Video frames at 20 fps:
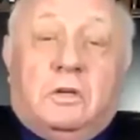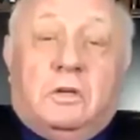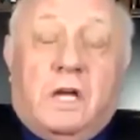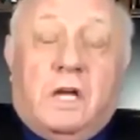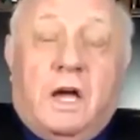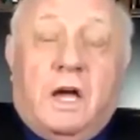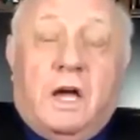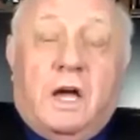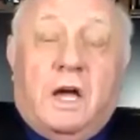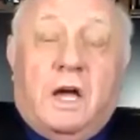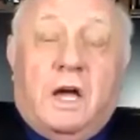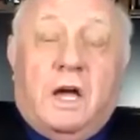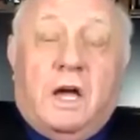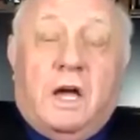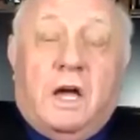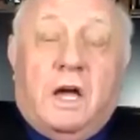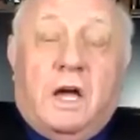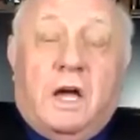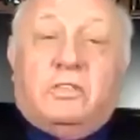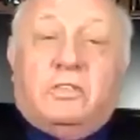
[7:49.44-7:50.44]
Having an
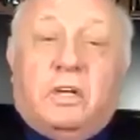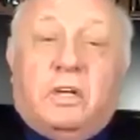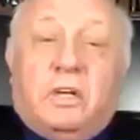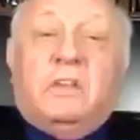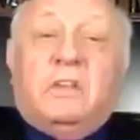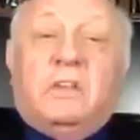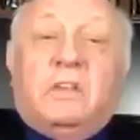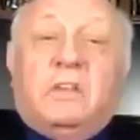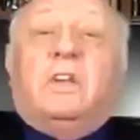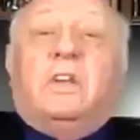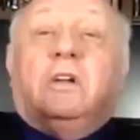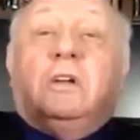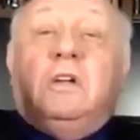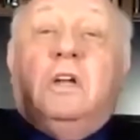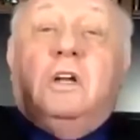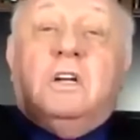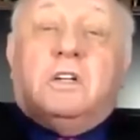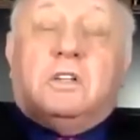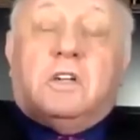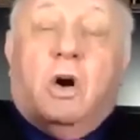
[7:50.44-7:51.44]
imagination,
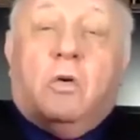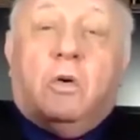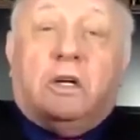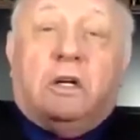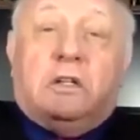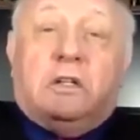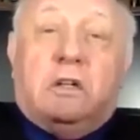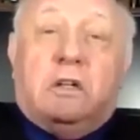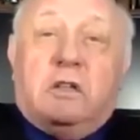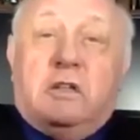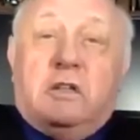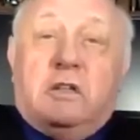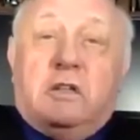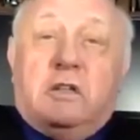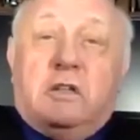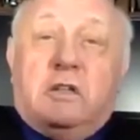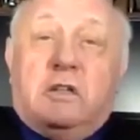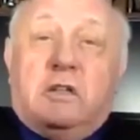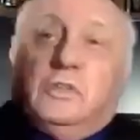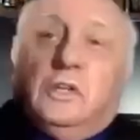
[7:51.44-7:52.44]
going into the
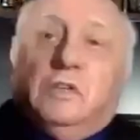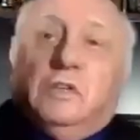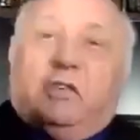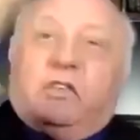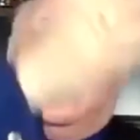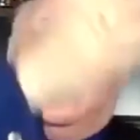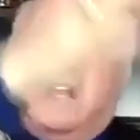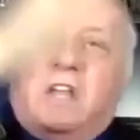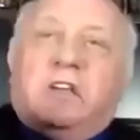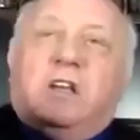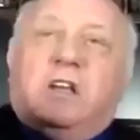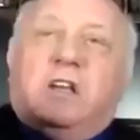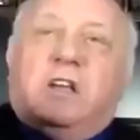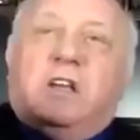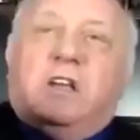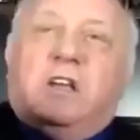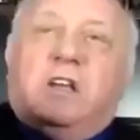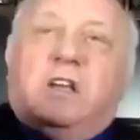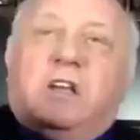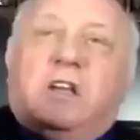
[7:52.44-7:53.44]
future and seeing
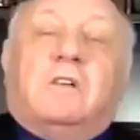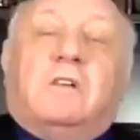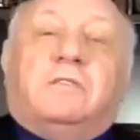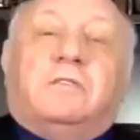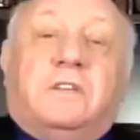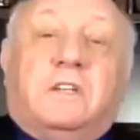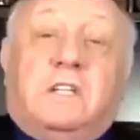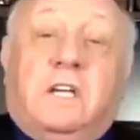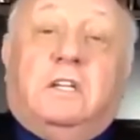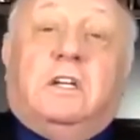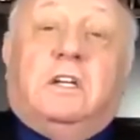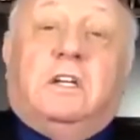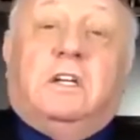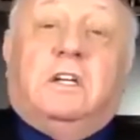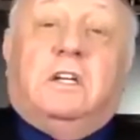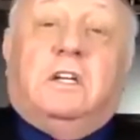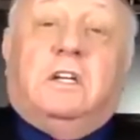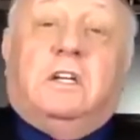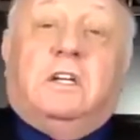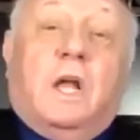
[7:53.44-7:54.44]
yourself in a
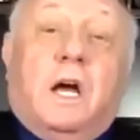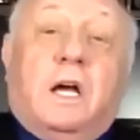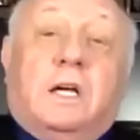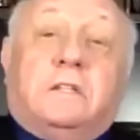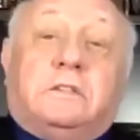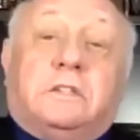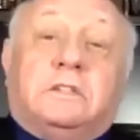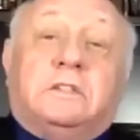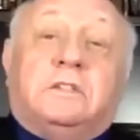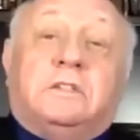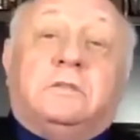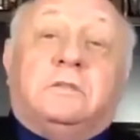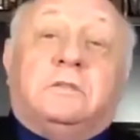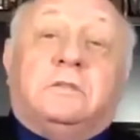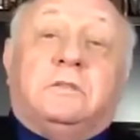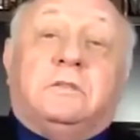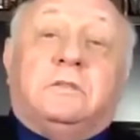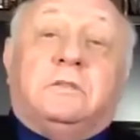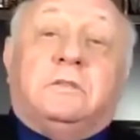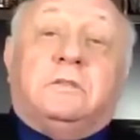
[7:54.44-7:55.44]
new light,
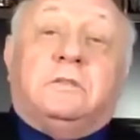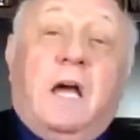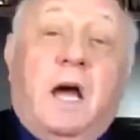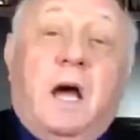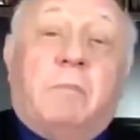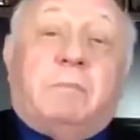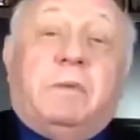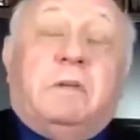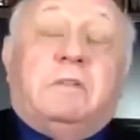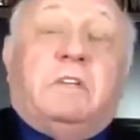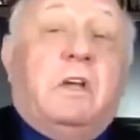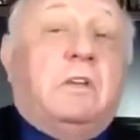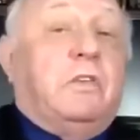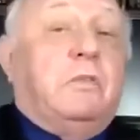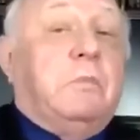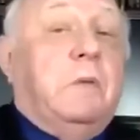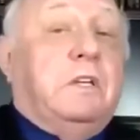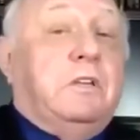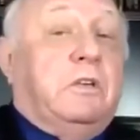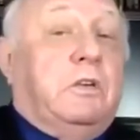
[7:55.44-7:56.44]
being happy,
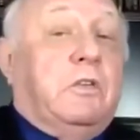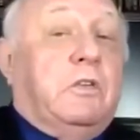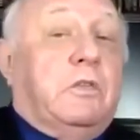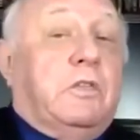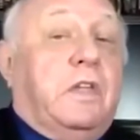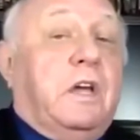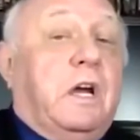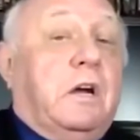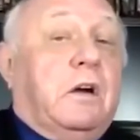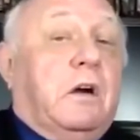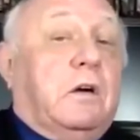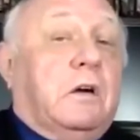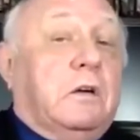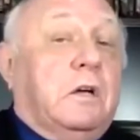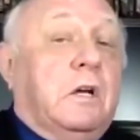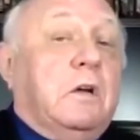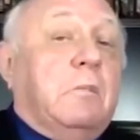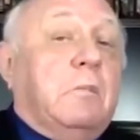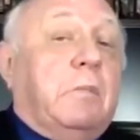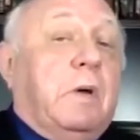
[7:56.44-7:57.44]
doesn't mean you're there,
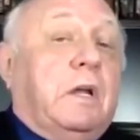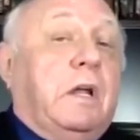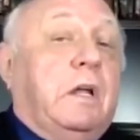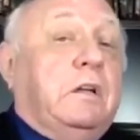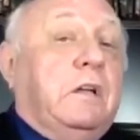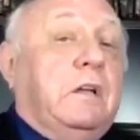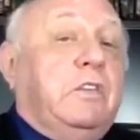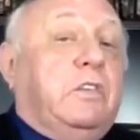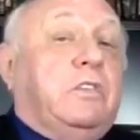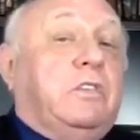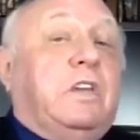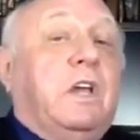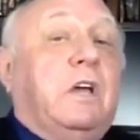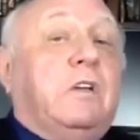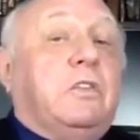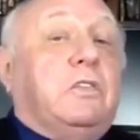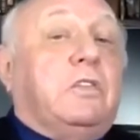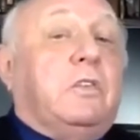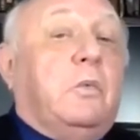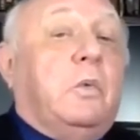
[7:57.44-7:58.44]
but at least
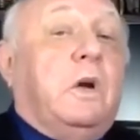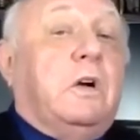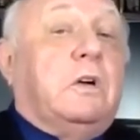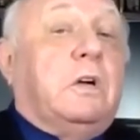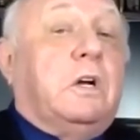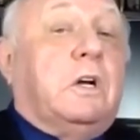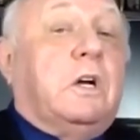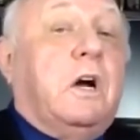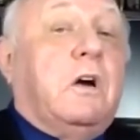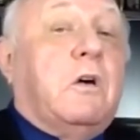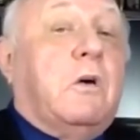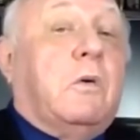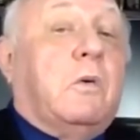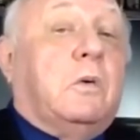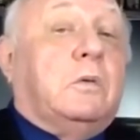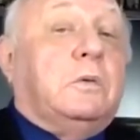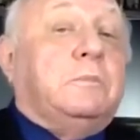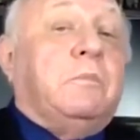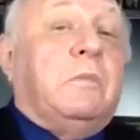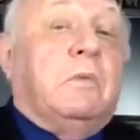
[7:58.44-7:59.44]
tells you where to go.
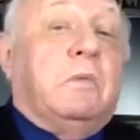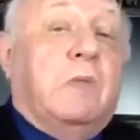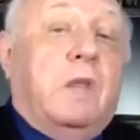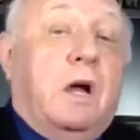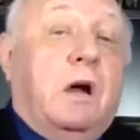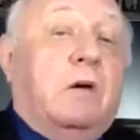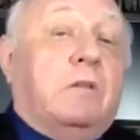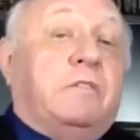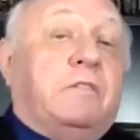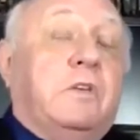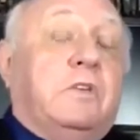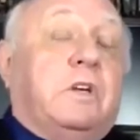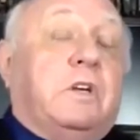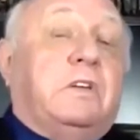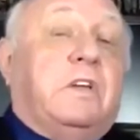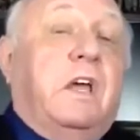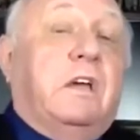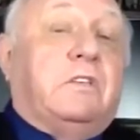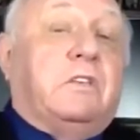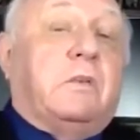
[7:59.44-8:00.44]
Now, if you
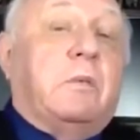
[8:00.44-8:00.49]
can take